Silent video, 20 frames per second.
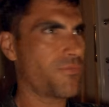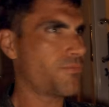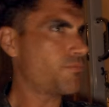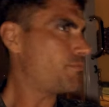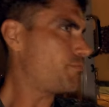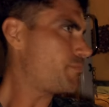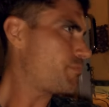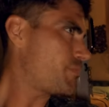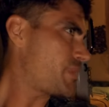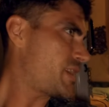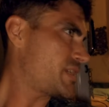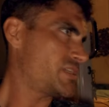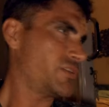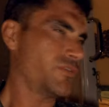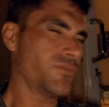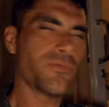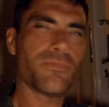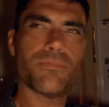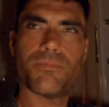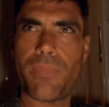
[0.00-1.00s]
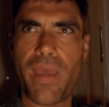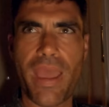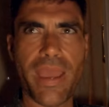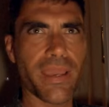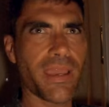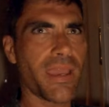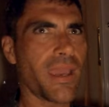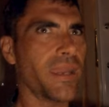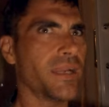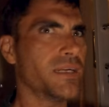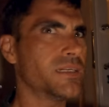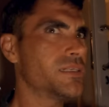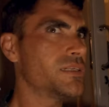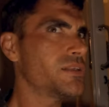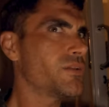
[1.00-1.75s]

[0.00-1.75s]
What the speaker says: massive pancake